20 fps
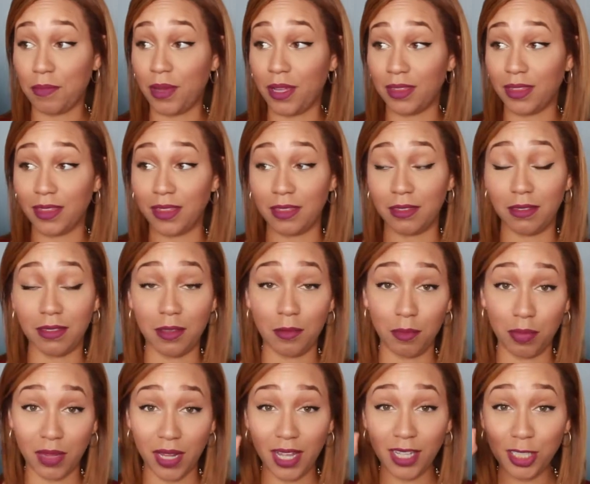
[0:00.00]
But the
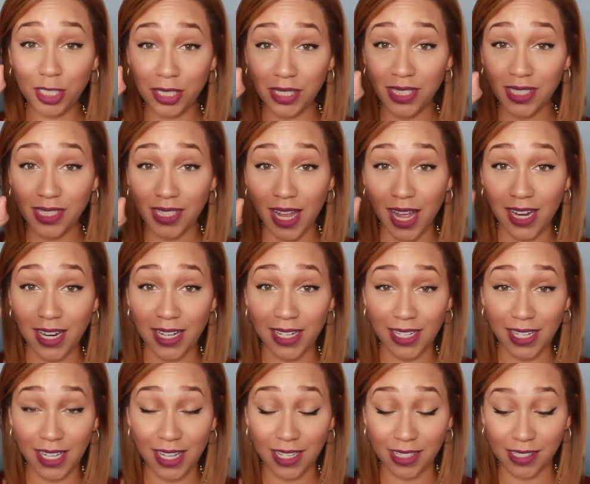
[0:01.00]
blushes, I need
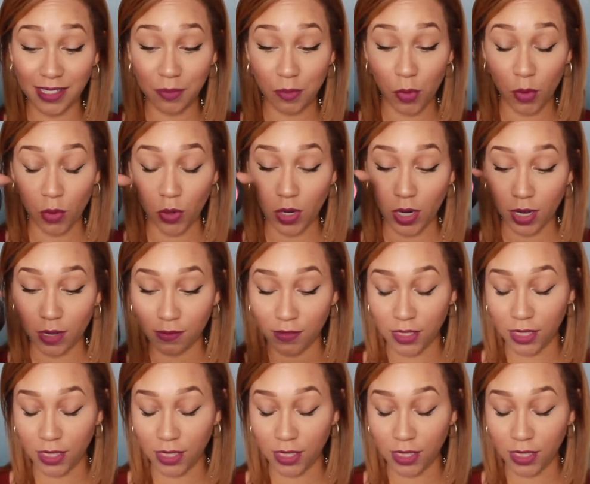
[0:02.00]
to get some more of.